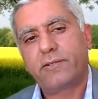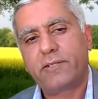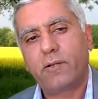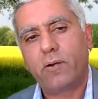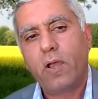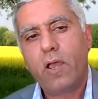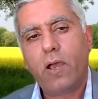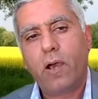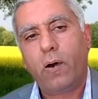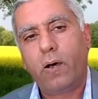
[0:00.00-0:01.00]
So
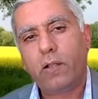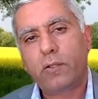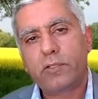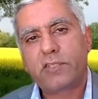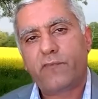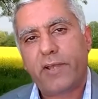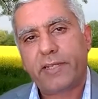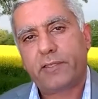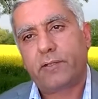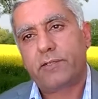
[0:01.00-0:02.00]
all those
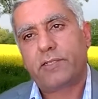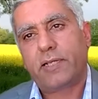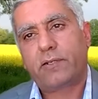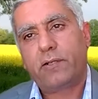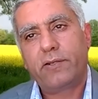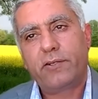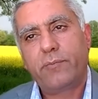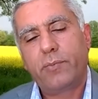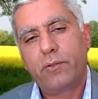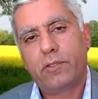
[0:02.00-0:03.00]
factors that
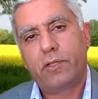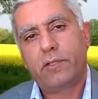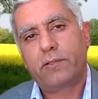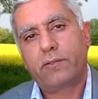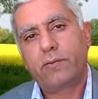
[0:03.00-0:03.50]
contributed